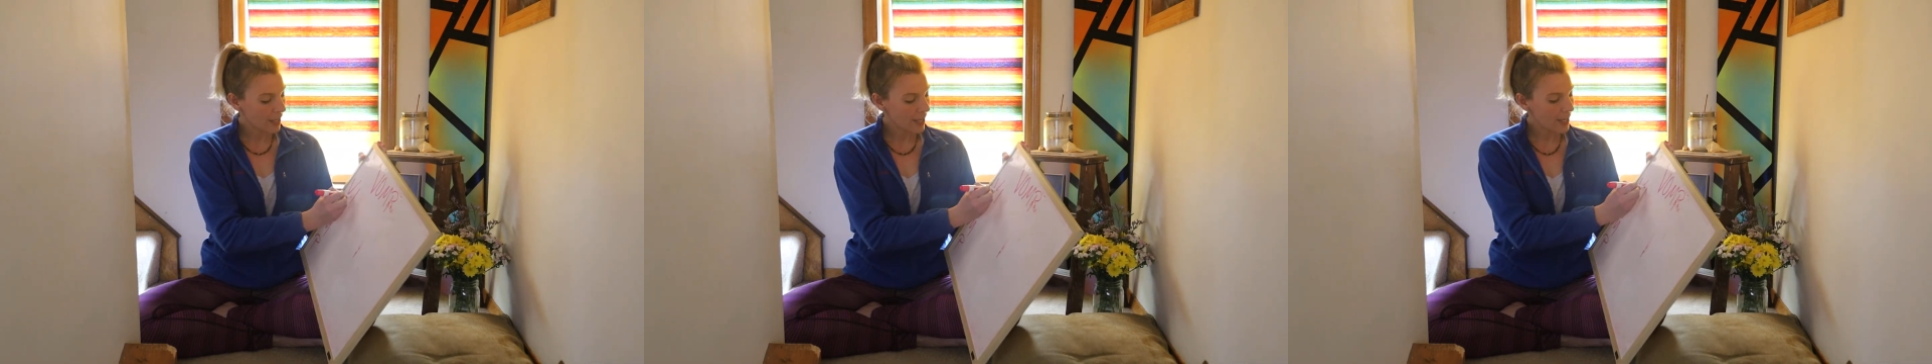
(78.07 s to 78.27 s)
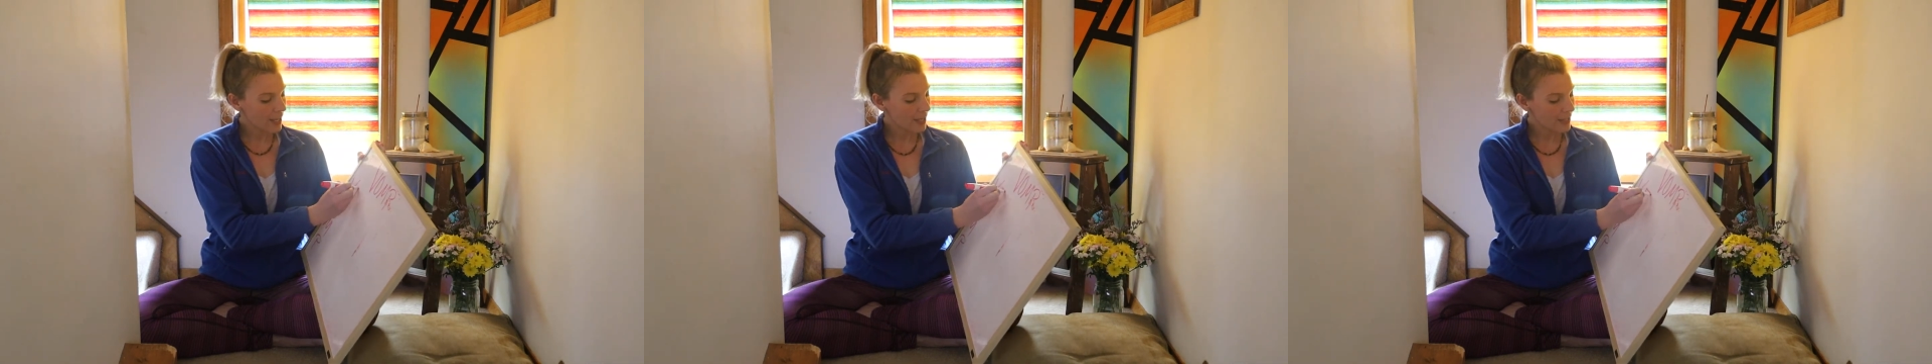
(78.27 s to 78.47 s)

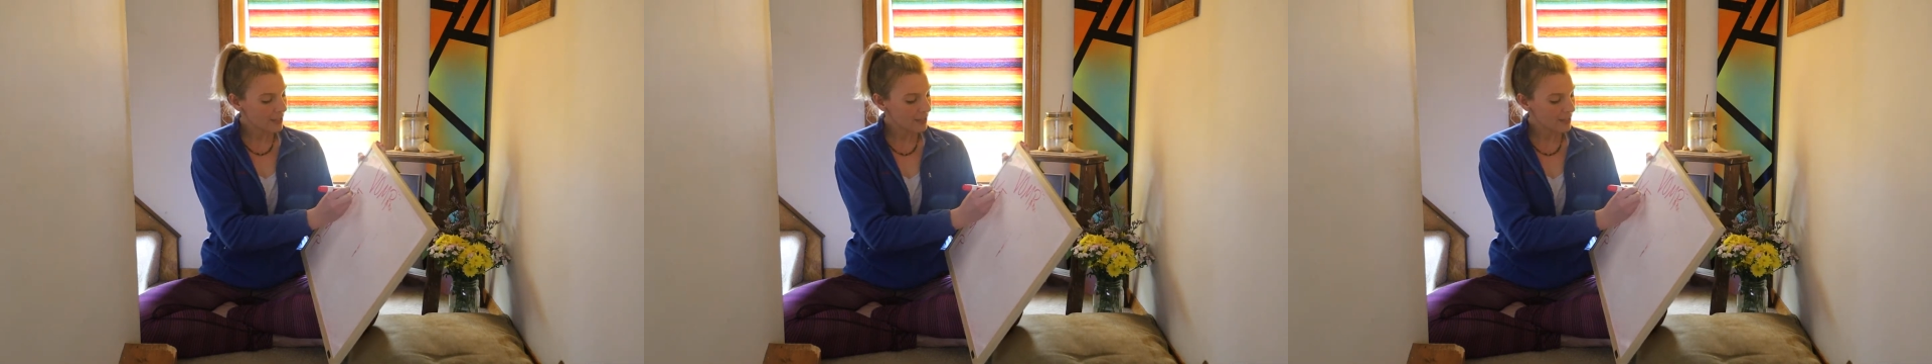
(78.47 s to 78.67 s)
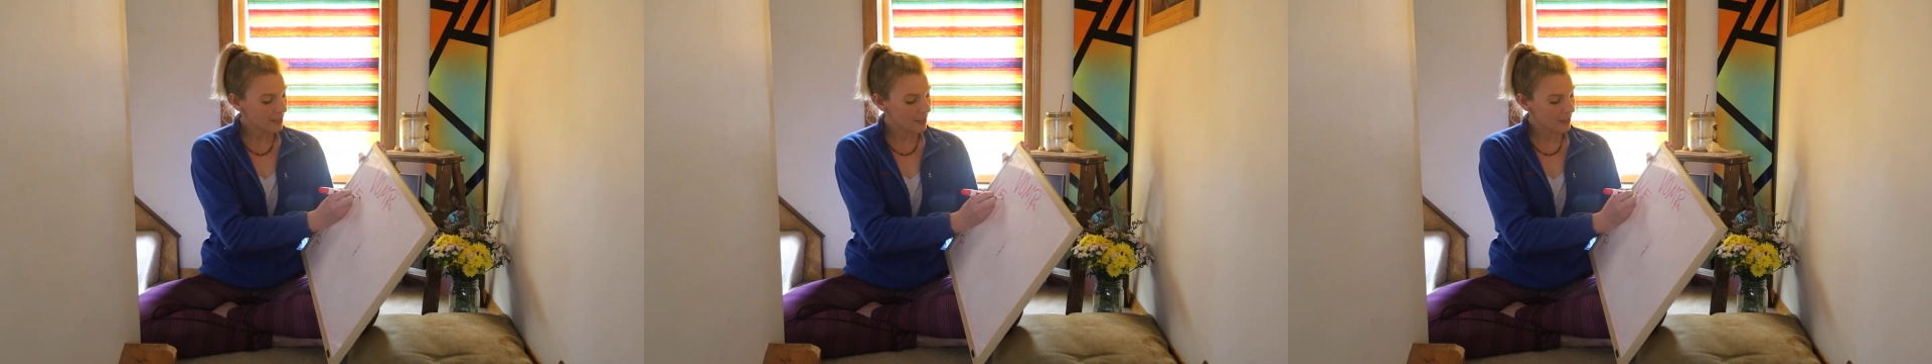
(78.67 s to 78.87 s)

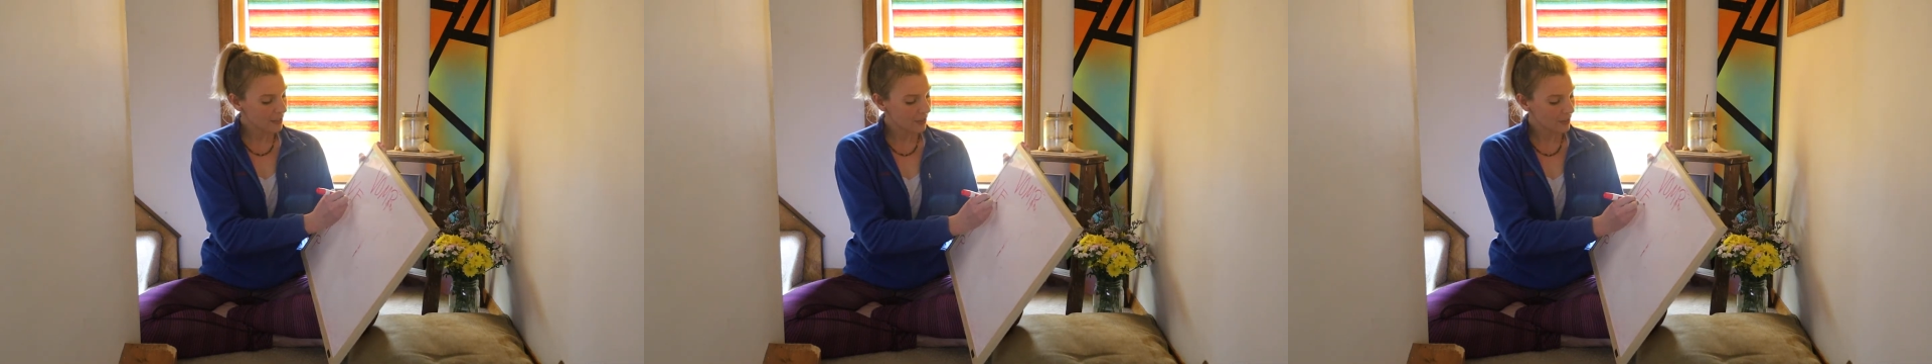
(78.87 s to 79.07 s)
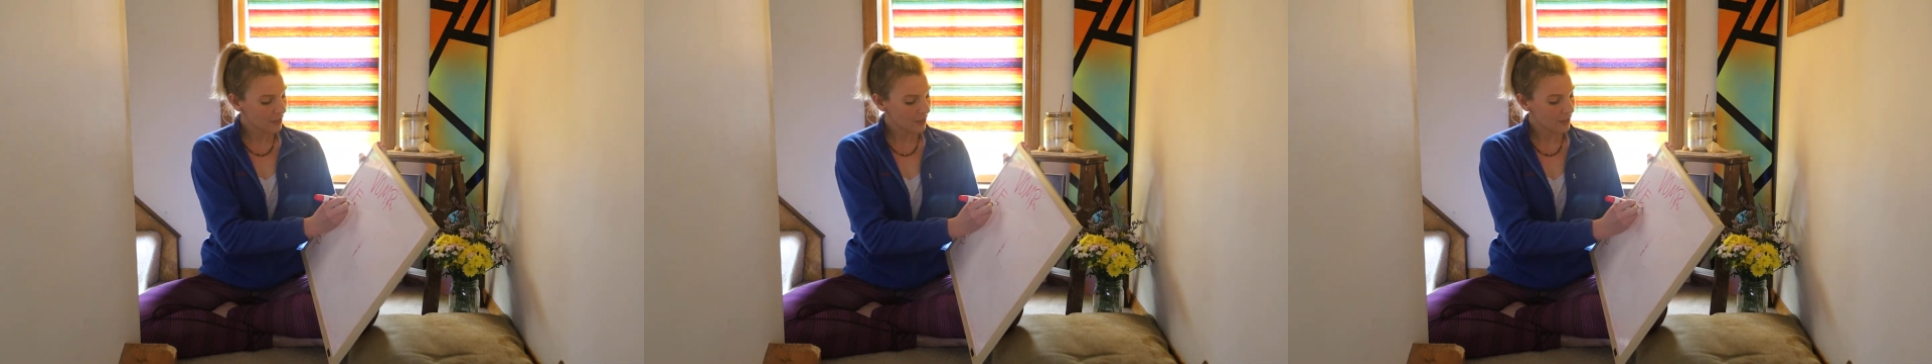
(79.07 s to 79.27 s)
is
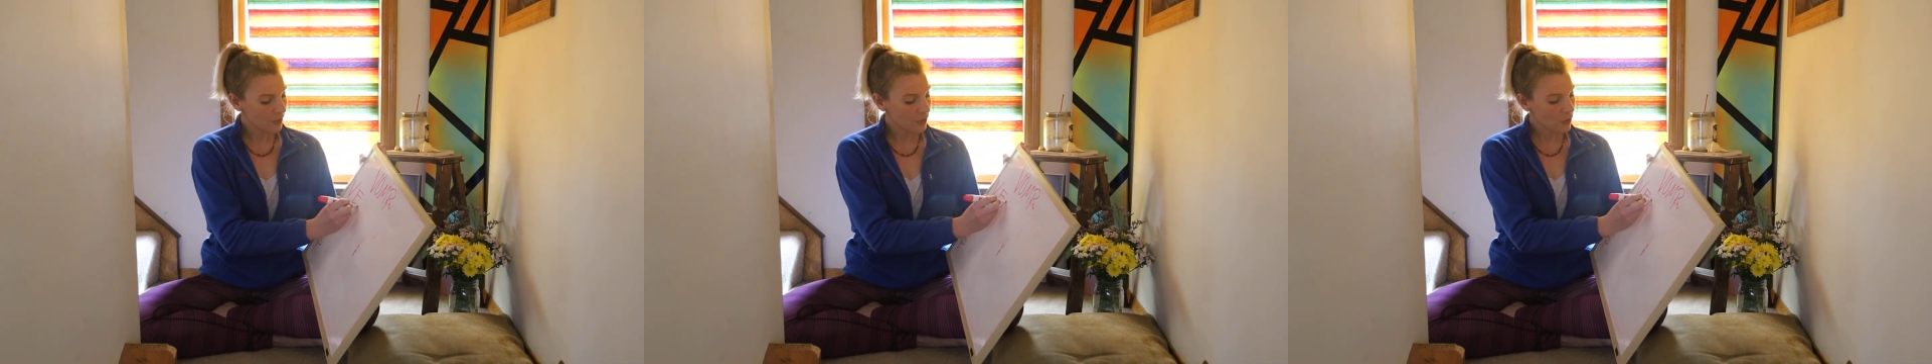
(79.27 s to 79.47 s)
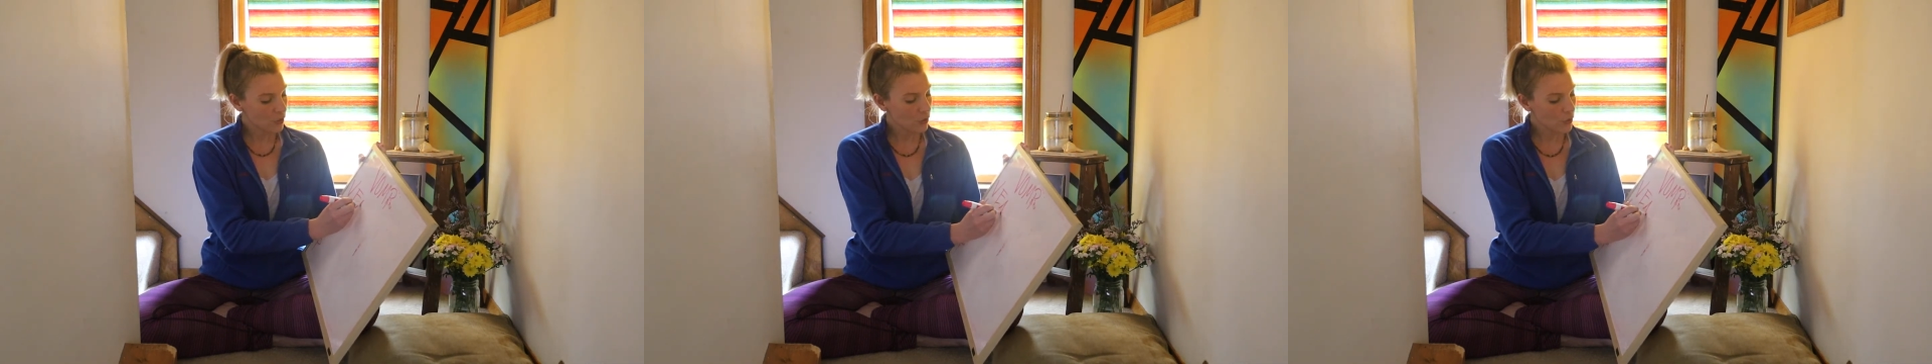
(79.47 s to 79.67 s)

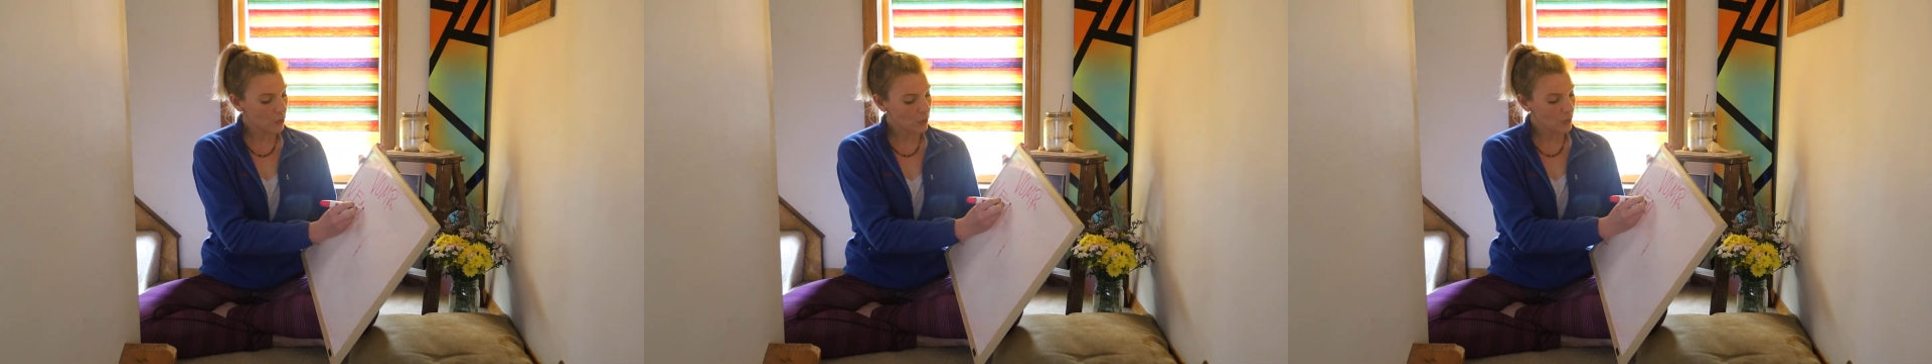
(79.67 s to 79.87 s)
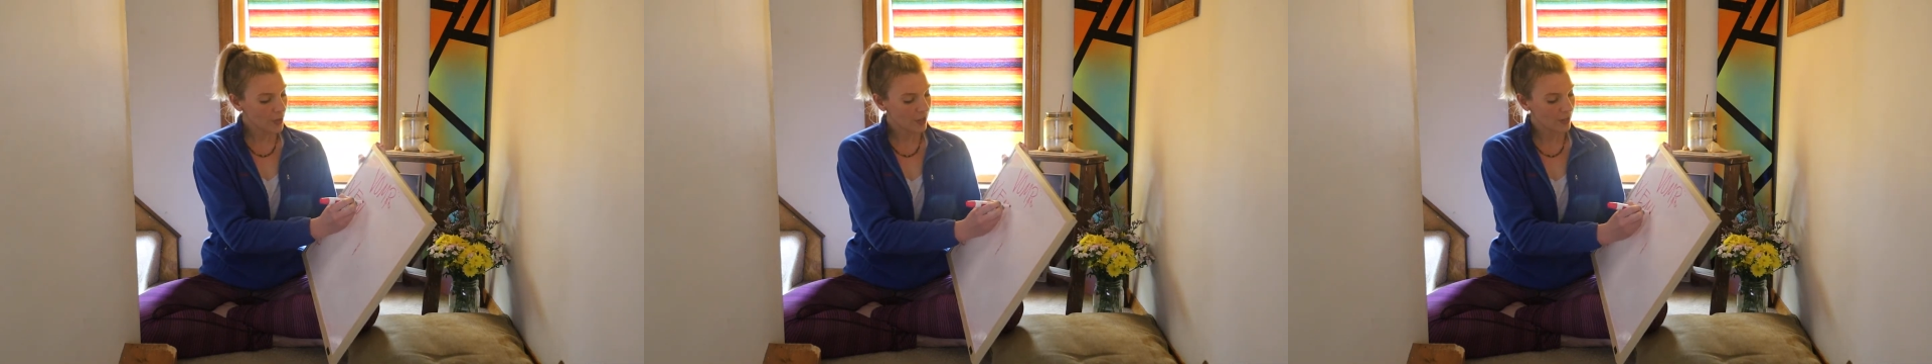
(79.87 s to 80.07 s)

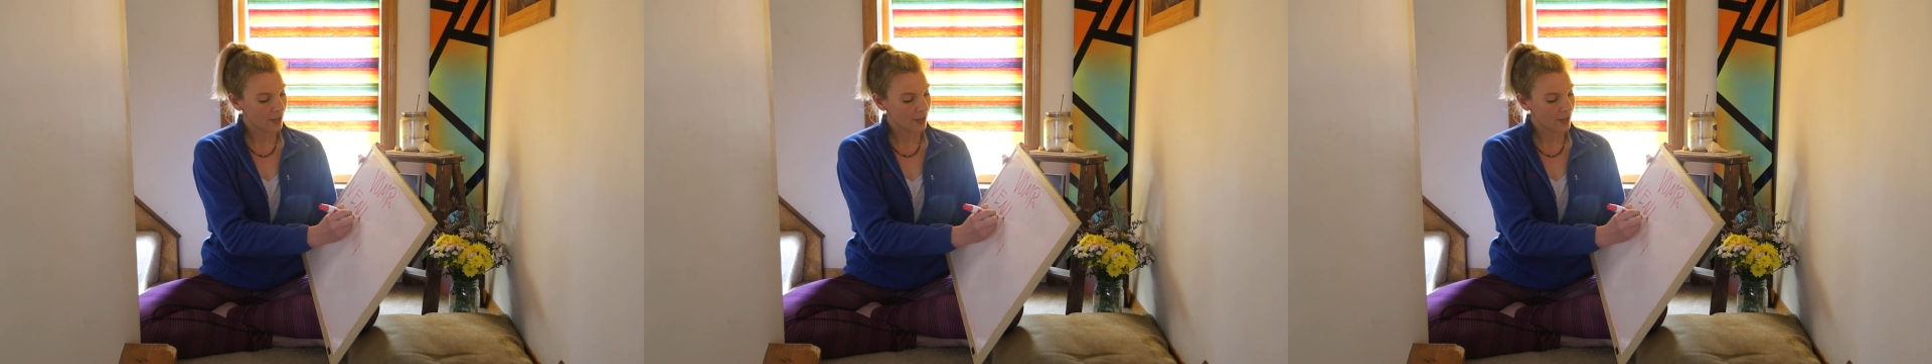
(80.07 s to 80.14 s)
you